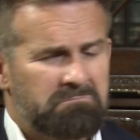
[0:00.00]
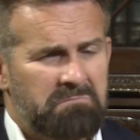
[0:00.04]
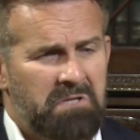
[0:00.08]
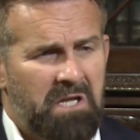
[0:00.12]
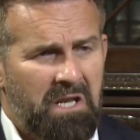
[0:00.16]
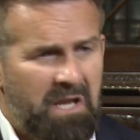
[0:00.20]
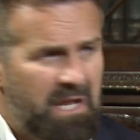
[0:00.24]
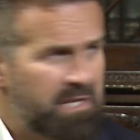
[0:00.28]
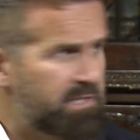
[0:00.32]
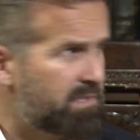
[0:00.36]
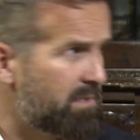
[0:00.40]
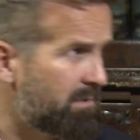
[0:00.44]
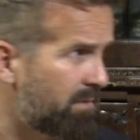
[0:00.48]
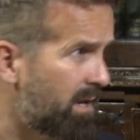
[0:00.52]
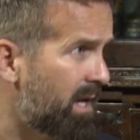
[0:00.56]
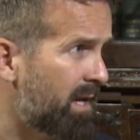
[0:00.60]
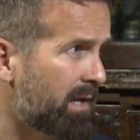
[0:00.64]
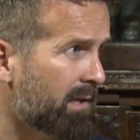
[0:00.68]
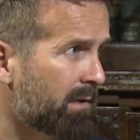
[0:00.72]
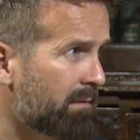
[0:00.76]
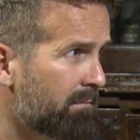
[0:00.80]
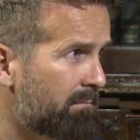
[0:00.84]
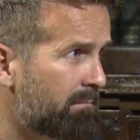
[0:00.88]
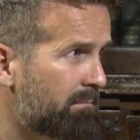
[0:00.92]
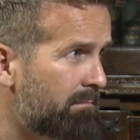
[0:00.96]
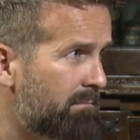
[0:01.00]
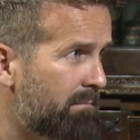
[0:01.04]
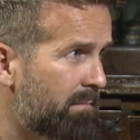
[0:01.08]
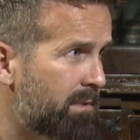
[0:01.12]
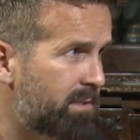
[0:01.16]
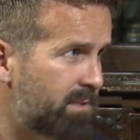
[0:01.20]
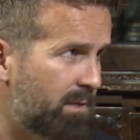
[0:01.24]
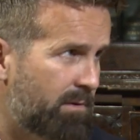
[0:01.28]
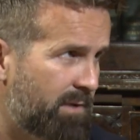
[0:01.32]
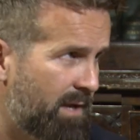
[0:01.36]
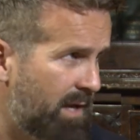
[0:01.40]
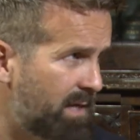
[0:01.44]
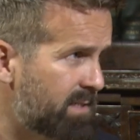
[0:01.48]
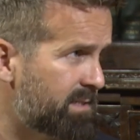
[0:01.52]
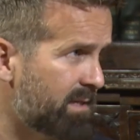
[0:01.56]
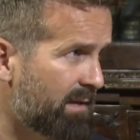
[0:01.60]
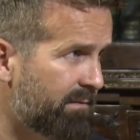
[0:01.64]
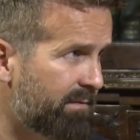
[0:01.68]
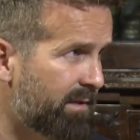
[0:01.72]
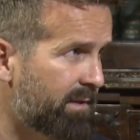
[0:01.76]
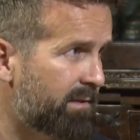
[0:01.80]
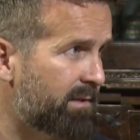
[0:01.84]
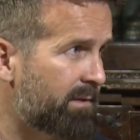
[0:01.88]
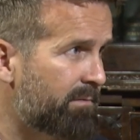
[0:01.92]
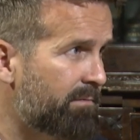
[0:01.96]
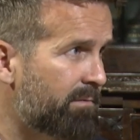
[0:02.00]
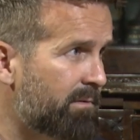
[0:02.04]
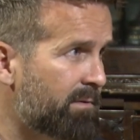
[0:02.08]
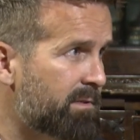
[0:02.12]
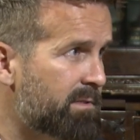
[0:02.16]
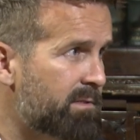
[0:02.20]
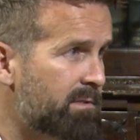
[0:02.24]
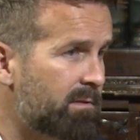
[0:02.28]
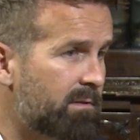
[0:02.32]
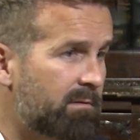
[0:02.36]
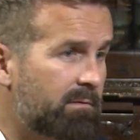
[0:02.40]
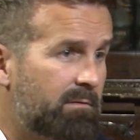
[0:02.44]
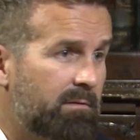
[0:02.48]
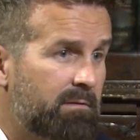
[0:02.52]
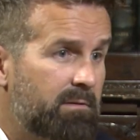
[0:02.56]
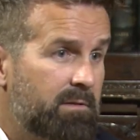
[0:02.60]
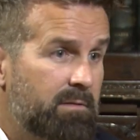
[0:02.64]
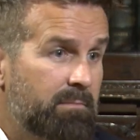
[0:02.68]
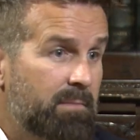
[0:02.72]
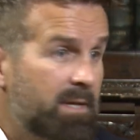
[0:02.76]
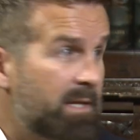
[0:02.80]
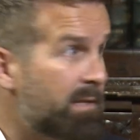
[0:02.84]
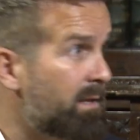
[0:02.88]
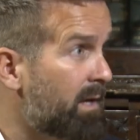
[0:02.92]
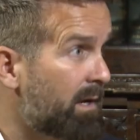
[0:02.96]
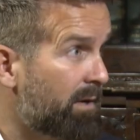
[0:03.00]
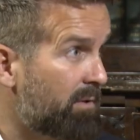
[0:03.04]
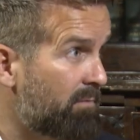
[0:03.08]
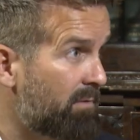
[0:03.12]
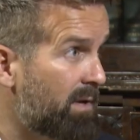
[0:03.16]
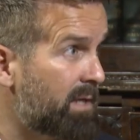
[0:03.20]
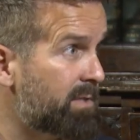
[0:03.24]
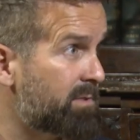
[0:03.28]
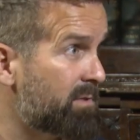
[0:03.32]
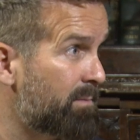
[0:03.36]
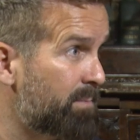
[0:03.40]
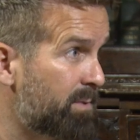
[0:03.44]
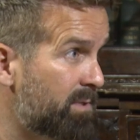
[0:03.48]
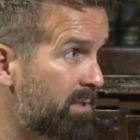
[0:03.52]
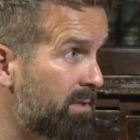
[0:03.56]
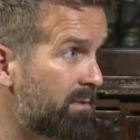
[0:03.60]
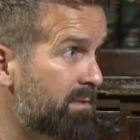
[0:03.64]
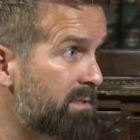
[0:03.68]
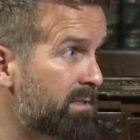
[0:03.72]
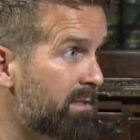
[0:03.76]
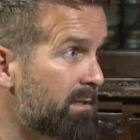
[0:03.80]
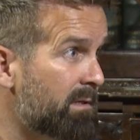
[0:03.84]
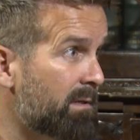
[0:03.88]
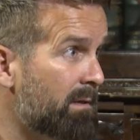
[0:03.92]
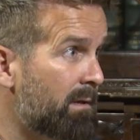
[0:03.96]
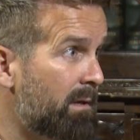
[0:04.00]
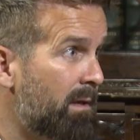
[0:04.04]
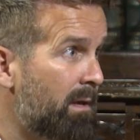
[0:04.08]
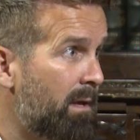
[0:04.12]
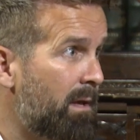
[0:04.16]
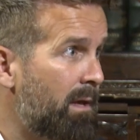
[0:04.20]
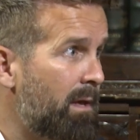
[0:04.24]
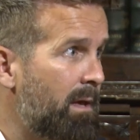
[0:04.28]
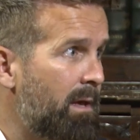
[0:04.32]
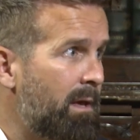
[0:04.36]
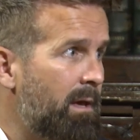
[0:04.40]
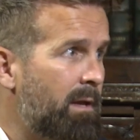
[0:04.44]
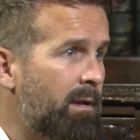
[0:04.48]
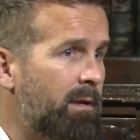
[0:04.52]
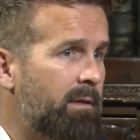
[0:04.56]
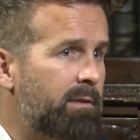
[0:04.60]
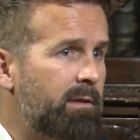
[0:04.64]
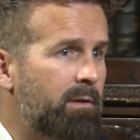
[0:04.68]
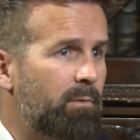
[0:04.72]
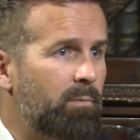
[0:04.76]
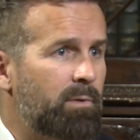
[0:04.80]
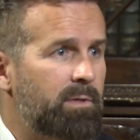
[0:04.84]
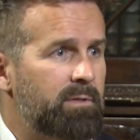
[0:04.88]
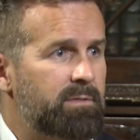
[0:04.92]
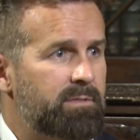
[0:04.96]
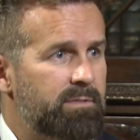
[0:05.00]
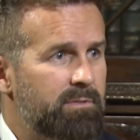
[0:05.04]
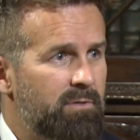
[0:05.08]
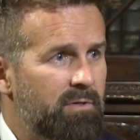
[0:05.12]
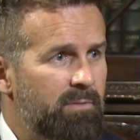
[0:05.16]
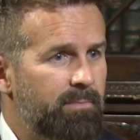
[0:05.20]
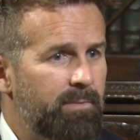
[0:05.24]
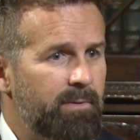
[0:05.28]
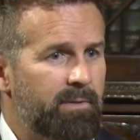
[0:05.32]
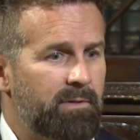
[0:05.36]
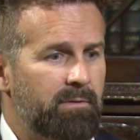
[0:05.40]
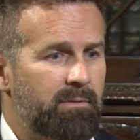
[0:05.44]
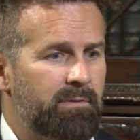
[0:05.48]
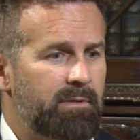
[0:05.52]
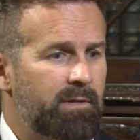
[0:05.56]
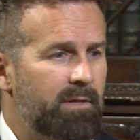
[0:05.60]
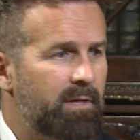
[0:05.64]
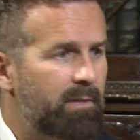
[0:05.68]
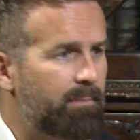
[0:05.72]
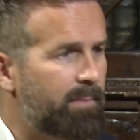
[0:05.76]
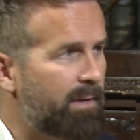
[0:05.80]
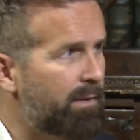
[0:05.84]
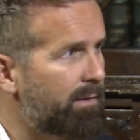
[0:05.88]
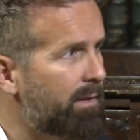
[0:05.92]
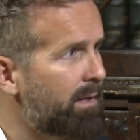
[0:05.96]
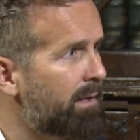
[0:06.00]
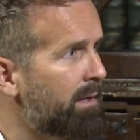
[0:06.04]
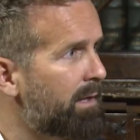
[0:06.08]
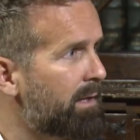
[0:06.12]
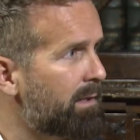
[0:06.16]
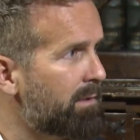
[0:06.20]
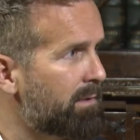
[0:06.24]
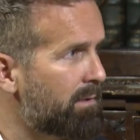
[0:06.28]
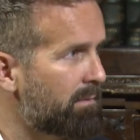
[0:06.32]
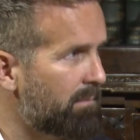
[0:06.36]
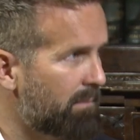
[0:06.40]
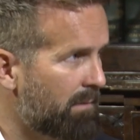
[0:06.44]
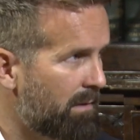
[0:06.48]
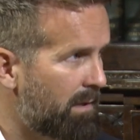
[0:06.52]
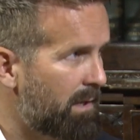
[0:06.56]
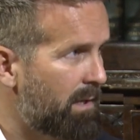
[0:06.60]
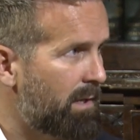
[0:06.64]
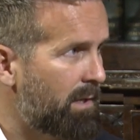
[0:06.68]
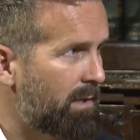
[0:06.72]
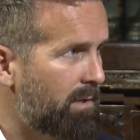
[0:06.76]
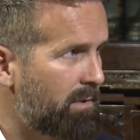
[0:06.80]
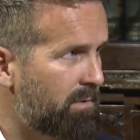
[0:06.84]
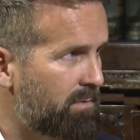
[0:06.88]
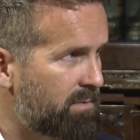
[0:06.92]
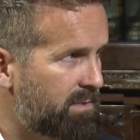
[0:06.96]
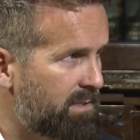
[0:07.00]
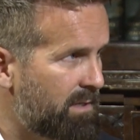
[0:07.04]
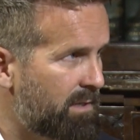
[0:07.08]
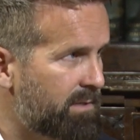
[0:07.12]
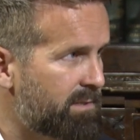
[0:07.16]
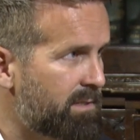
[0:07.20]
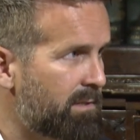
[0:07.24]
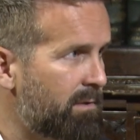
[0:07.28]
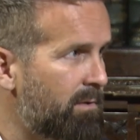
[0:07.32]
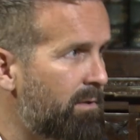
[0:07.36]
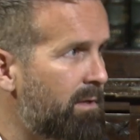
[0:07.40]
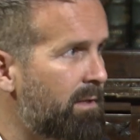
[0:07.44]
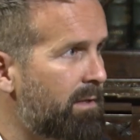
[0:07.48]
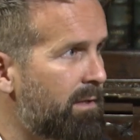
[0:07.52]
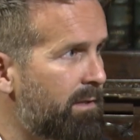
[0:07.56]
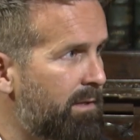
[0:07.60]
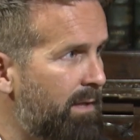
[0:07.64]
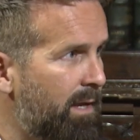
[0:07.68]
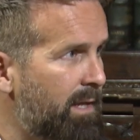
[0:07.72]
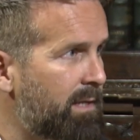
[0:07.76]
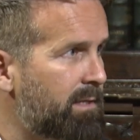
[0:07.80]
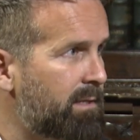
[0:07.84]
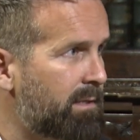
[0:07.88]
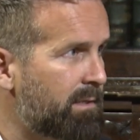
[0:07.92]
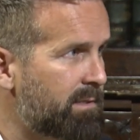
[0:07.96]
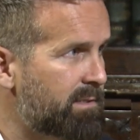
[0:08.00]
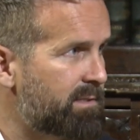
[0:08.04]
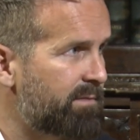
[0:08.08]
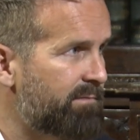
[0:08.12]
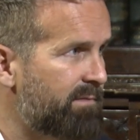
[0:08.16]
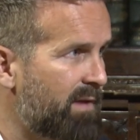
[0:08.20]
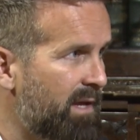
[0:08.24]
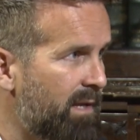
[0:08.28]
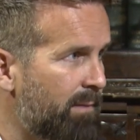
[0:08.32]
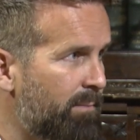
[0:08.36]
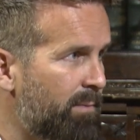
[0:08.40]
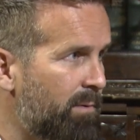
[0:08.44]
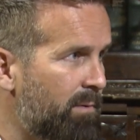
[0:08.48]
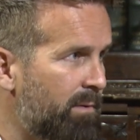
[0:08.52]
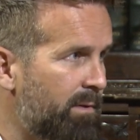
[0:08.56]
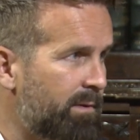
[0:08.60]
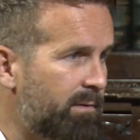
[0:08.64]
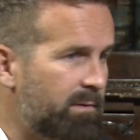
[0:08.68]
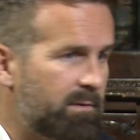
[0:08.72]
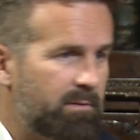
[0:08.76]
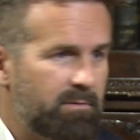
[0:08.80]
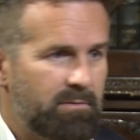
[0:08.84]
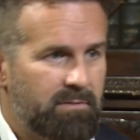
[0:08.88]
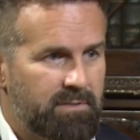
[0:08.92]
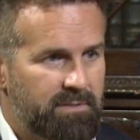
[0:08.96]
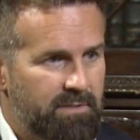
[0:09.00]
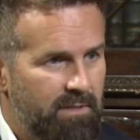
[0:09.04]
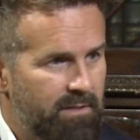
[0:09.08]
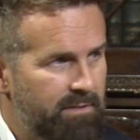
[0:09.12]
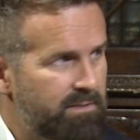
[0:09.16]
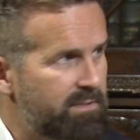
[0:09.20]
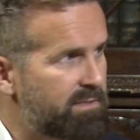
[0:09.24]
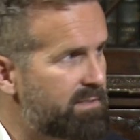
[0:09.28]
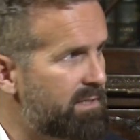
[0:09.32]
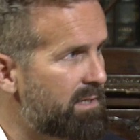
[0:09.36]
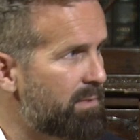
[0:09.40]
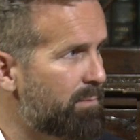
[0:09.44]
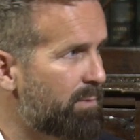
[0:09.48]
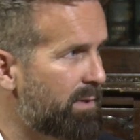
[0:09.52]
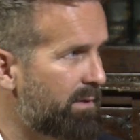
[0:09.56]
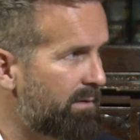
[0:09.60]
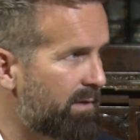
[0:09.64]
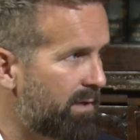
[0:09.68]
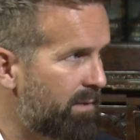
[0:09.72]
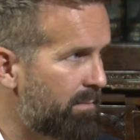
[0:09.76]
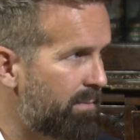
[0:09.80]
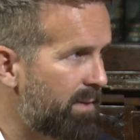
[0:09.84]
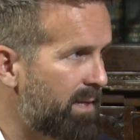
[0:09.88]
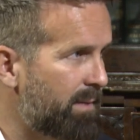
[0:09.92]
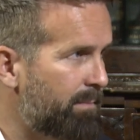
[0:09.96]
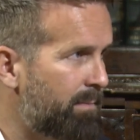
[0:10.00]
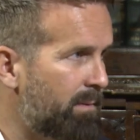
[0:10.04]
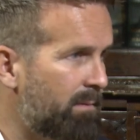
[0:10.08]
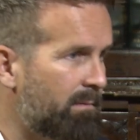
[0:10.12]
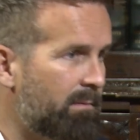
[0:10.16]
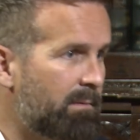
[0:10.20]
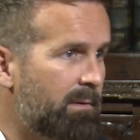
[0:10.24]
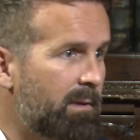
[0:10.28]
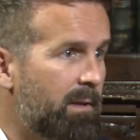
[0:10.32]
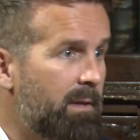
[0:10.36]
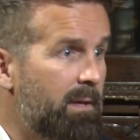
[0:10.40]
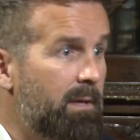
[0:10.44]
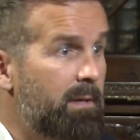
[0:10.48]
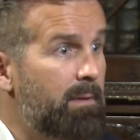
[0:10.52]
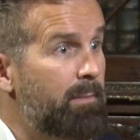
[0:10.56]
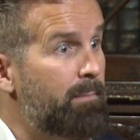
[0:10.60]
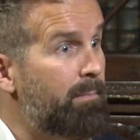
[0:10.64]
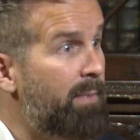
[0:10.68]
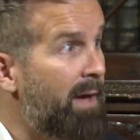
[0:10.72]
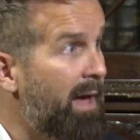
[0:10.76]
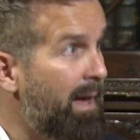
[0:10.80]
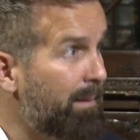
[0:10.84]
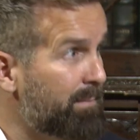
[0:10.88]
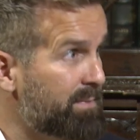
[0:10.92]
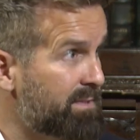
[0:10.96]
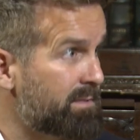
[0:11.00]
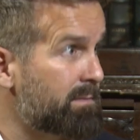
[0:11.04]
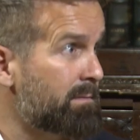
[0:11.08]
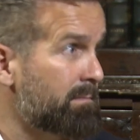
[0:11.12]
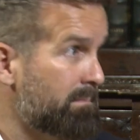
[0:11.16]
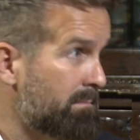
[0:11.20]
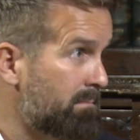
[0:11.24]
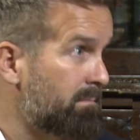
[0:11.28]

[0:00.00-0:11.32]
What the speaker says: that's okay. It's okay to have that difference. To me, that creates opportunity. And I think when you stop and you think about it, and you start to look at the data that's available, and you start to see where other people perhaps